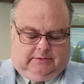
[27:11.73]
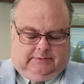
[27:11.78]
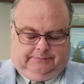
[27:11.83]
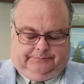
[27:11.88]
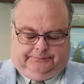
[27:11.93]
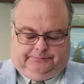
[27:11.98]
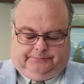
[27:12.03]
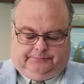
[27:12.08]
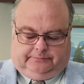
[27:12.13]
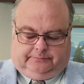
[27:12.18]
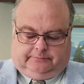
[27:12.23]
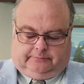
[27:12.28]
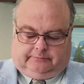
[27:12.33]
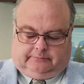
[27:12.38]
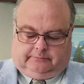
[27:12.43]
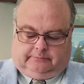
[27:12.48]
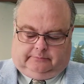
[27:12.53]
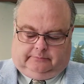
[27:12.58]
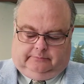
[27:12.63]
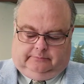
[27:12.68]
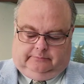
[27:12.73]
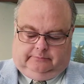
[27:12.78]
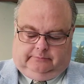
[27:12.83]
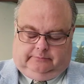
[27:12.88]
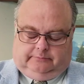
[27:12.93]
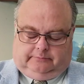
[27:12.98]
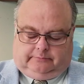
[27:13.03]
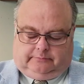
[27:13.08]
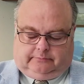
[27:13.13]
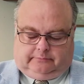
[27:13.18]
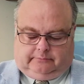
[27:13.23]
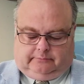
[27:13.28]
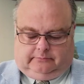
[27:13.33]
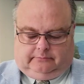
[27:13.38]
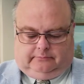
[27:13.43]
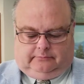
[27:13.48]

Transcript: (silence)